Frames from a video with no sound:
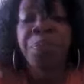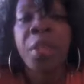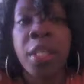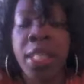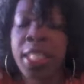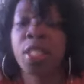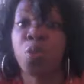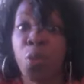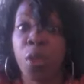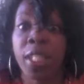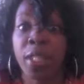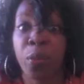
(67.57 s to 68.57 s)
This is
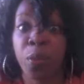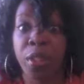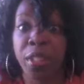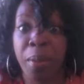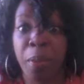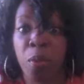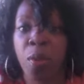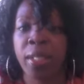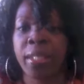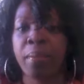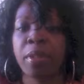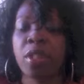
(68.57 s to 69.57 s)
really the real number 1.
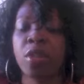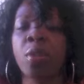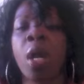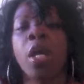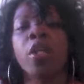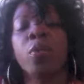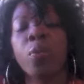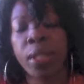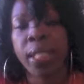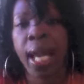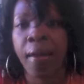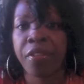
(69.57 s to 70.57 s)
Number 2, you
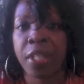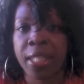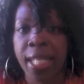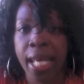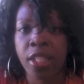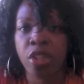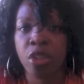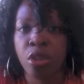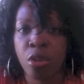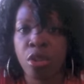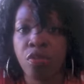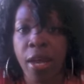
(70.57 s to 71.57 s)
really have to attach your
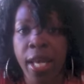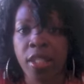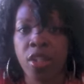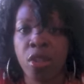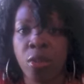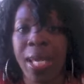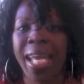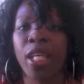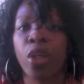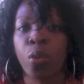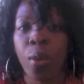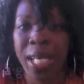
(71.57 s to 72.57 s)
juice fast to a
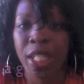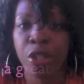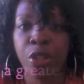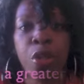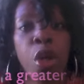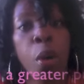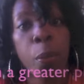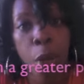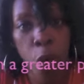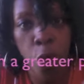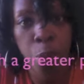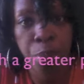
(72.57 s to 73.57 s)
greater
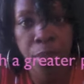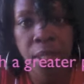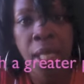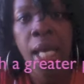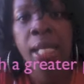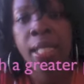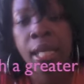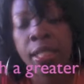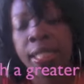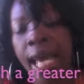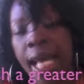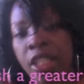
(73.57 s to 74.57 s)
purpose.
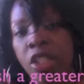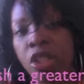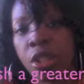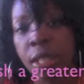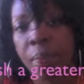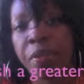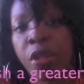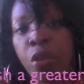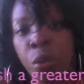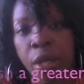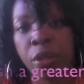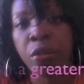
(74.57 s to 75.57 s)
Attach it to something
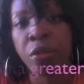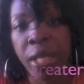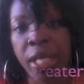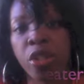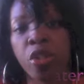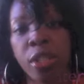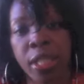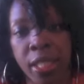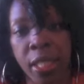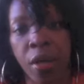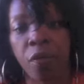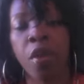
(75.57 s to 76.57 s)
greater than
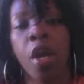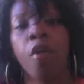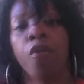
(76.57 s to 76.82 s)
yourself.